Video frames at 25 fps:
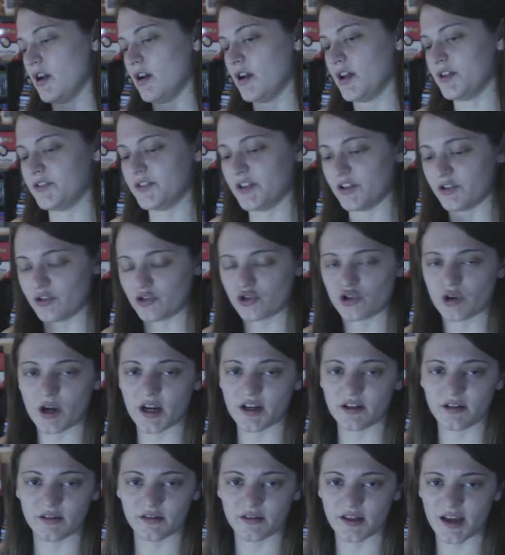I did a
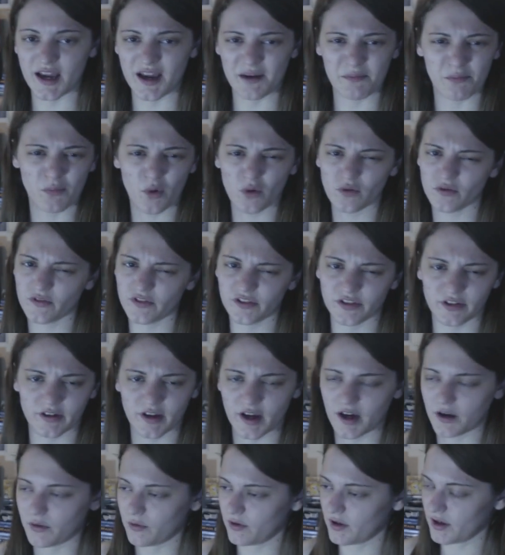trade in there months
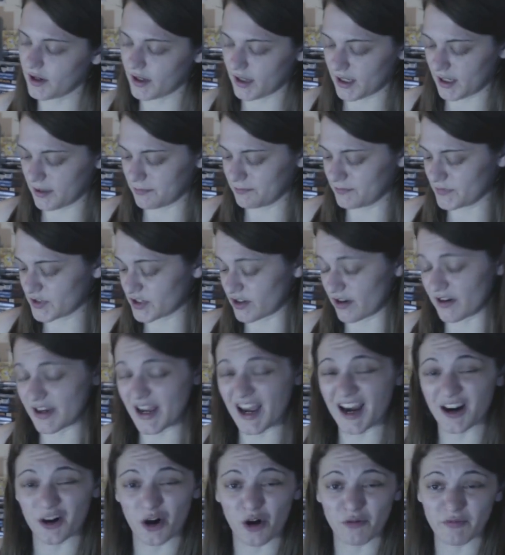ago, so
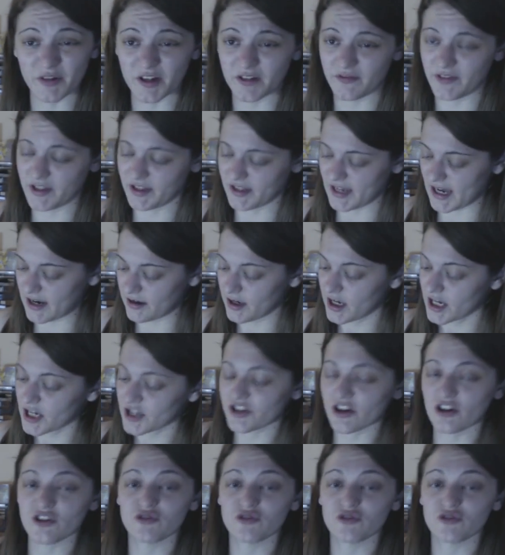yeah, I got rid of it then.